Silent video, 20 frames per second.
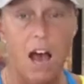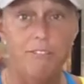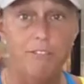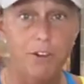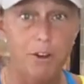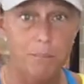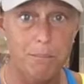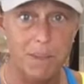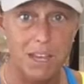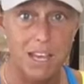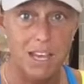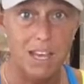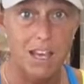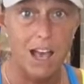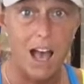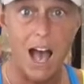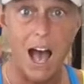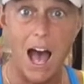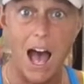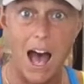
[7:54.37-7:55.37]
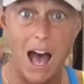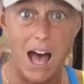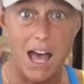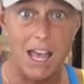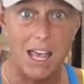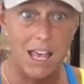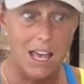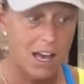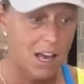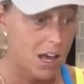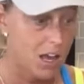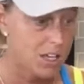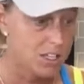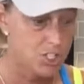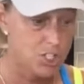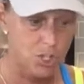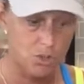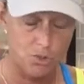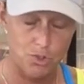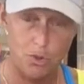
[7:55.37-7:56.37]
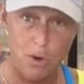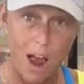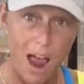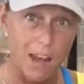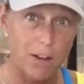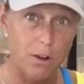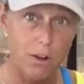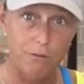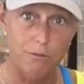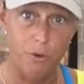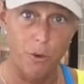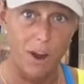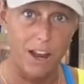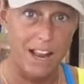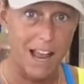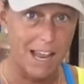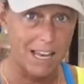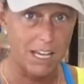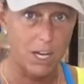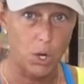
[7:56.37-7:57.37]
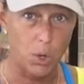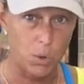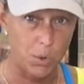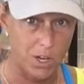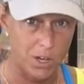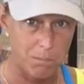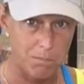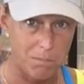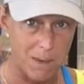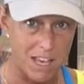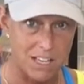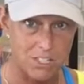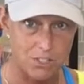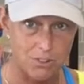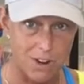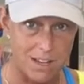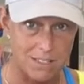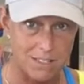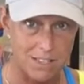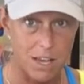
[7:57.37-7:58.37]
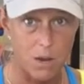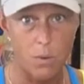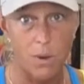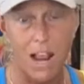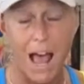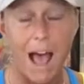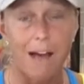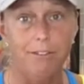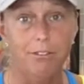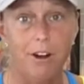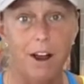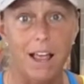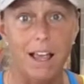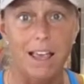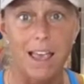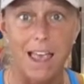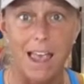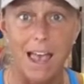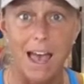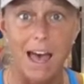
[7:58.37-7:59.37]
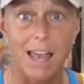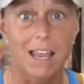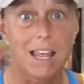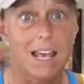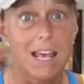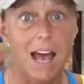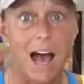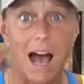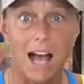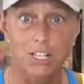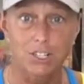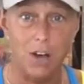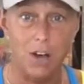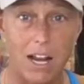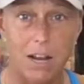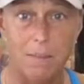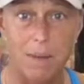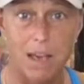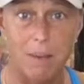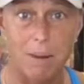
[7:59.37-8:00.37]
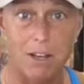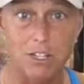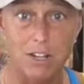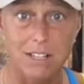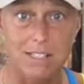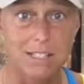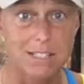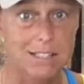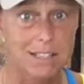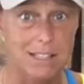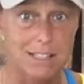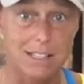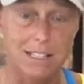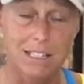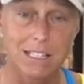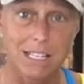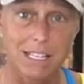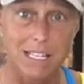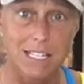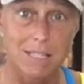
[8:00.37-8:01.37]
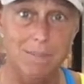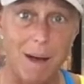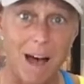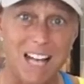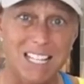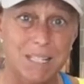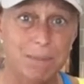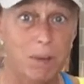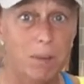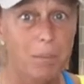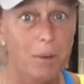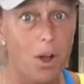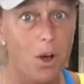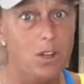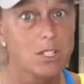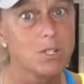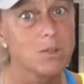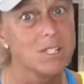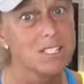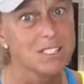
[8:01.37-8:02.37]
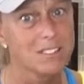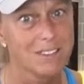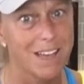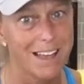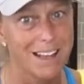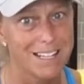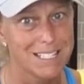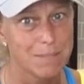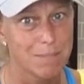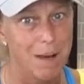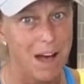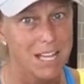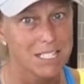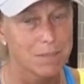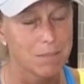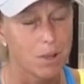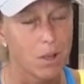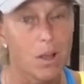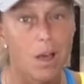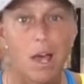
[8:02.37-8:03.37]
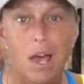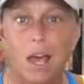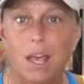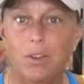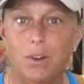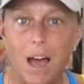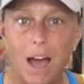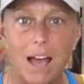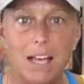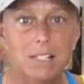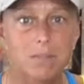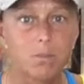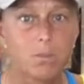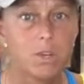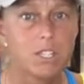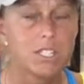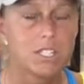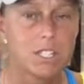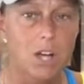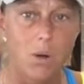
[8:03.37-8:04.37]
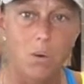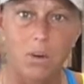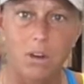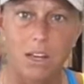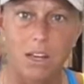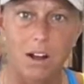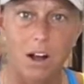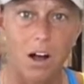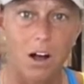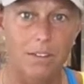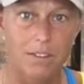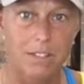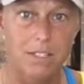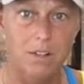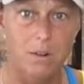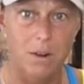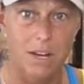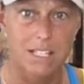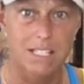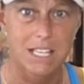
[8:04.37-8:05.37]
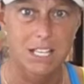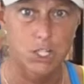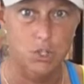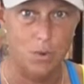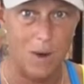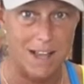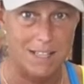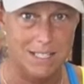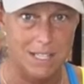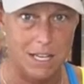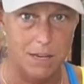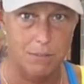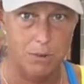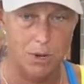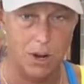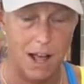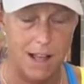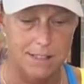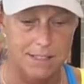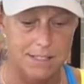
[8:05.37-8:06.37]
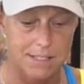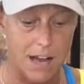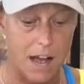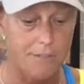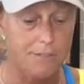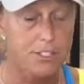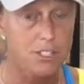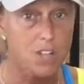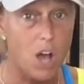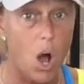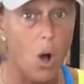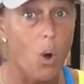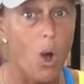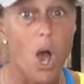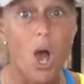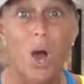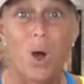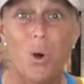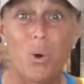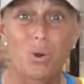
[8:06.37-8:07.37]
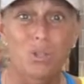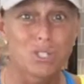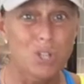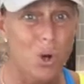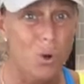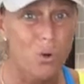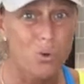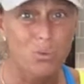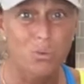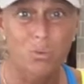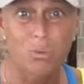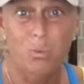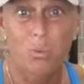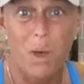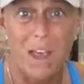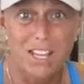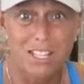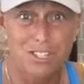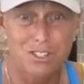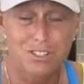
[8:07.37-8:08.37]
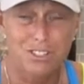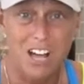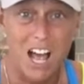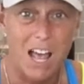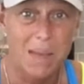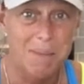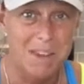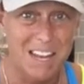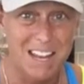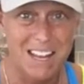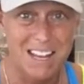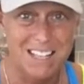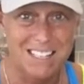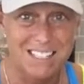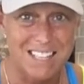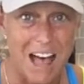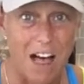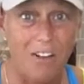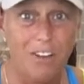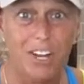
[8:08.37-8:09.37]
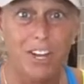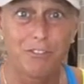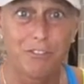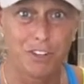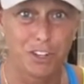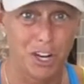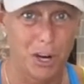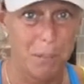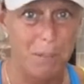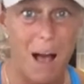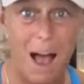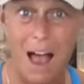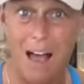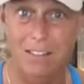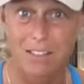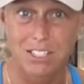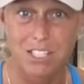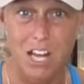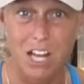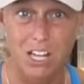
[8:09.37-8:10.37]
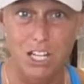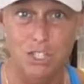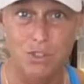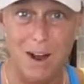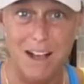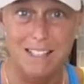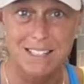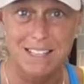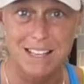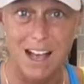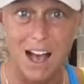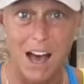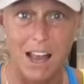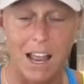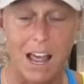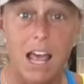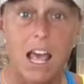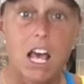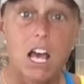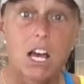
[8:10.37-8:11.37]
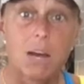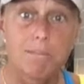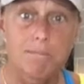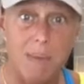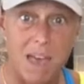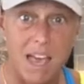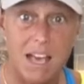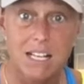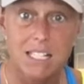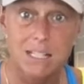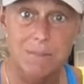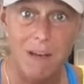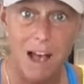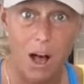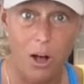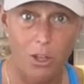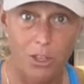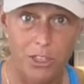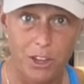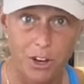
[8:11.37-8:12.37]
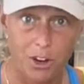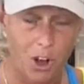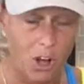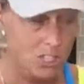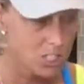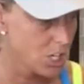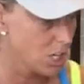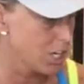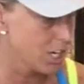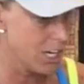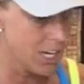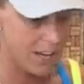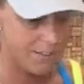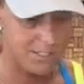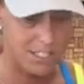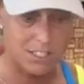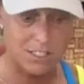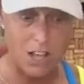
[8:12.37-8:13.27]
For me, I try to avoid any cream-based dressing whenever I can. I to make my dressings as clean as possible, but also as light as possible. You guys, we don't need all this crazy dressing put on stuff. So don't waste your time eating a salad if you're gonna pile a ton of dressing on it. Make some healthier alternatives.